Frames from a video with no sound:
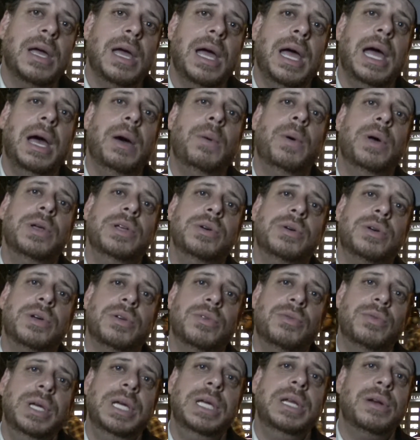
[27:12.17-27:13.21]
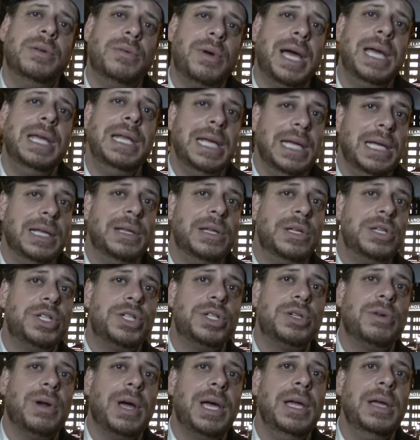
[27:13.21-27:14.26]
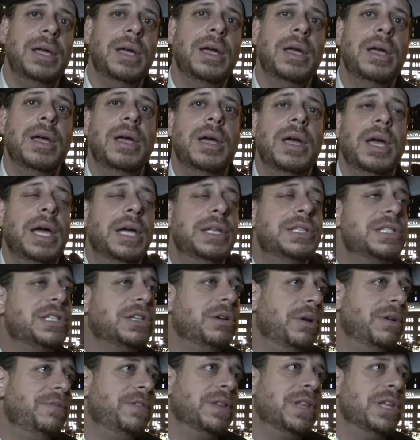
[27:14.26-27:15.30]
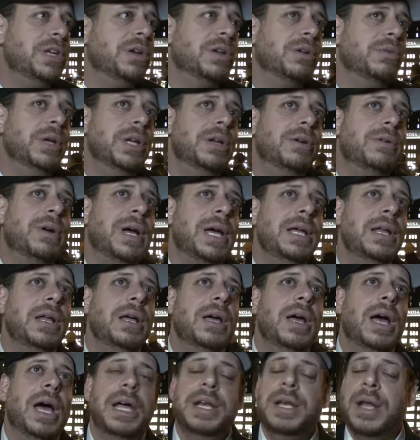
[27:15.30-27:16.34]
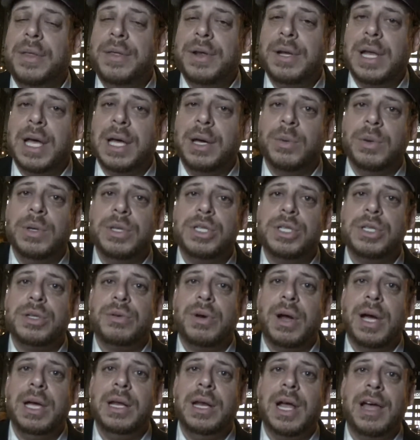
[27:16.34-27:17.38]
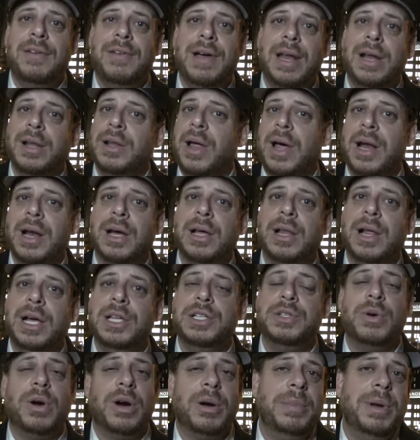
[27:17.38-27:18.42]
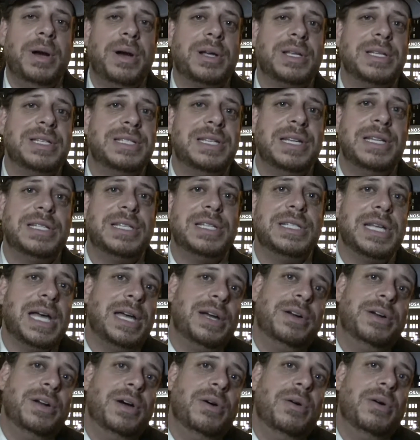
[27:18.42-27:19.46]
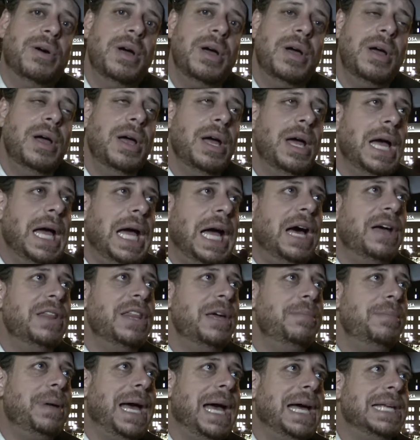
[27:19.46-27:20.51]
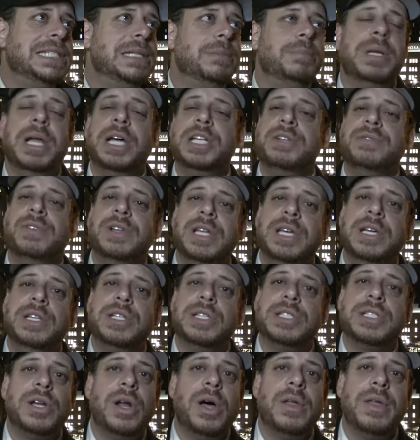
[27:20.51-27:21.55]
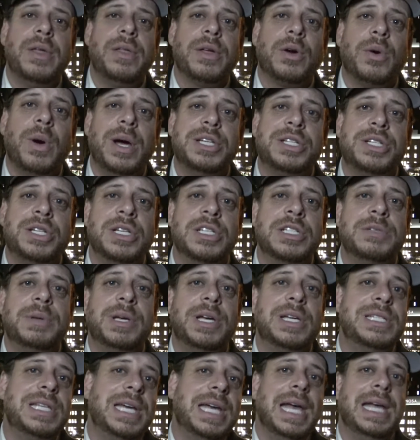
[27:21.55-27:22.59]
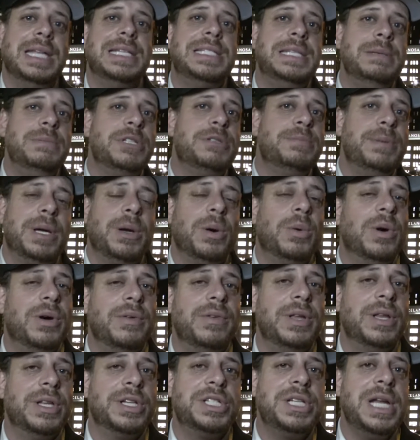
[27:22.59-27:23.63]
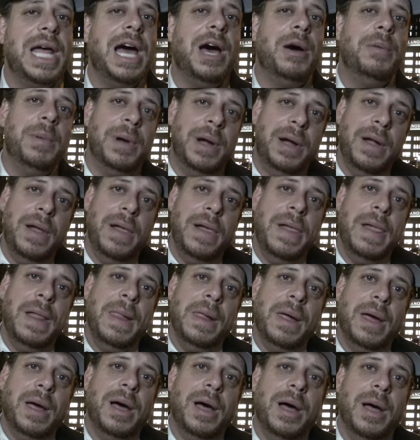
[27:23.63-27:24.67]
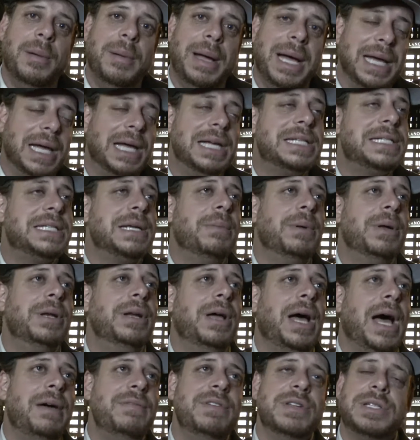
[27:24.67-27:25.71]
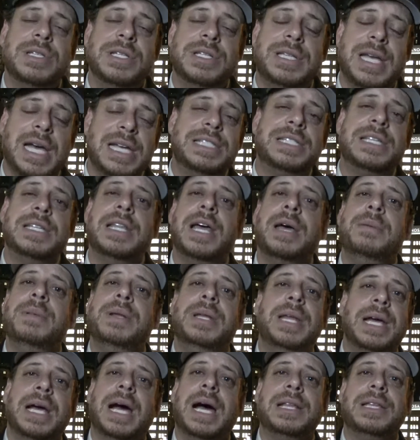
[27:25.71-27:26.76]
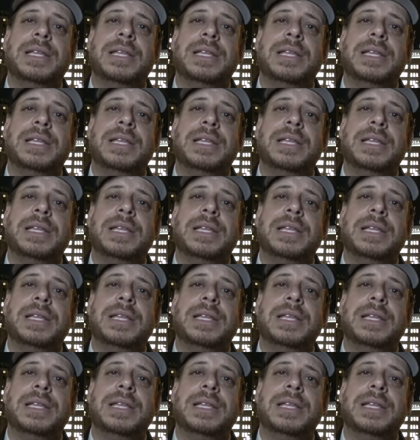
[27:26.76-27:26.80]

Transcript: how well you can read and write English, right? It's terrific that you can read and write another language, right? I've had a lot of clients who are American citizens. I don't know how they passed the Pledge of Allegiance and all the other questions because they can't seem to speak a word of English now, but I guess someone obviously tested them and they